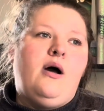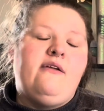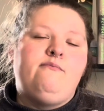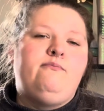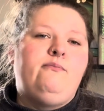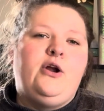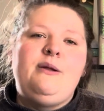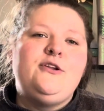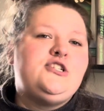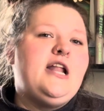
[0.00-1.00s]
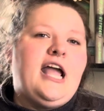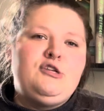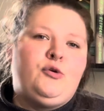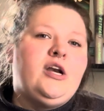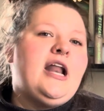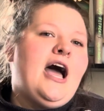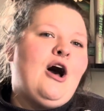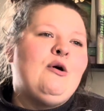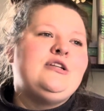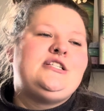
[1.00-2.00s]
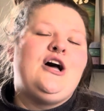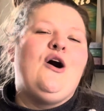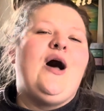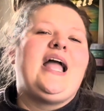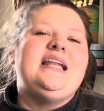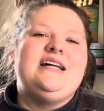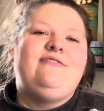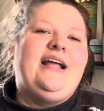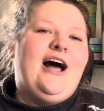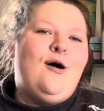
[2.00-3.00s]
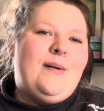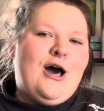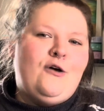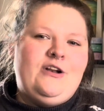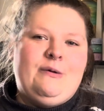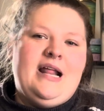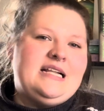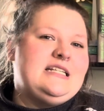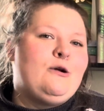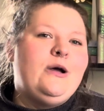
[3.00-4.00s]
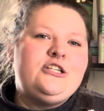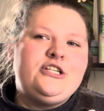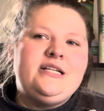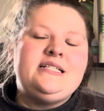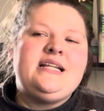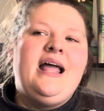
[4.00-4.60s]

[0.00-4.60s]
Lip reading: I'm pretty much an expert now, so I can definitely help out if anyone has any questions.